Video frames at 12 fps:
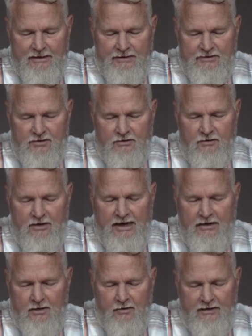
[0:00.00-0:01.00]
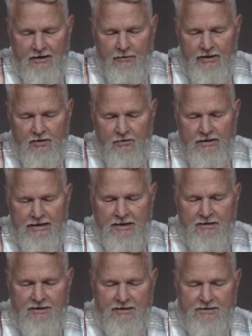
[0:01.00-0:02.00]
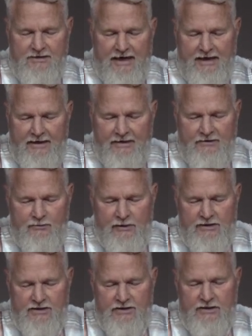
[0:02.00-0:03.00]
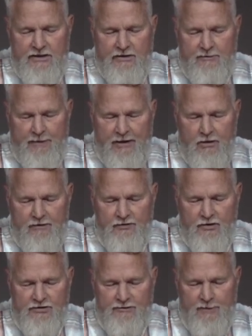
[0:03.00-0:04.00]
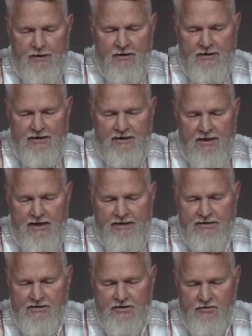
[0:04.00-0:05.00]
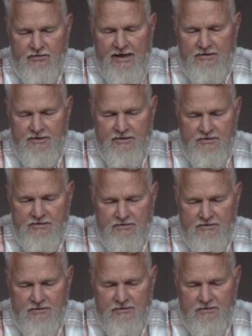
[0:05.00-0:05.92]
And so, Lord, I know that we don't need these aids. We just need the power of your Spirit to guide us and direct us.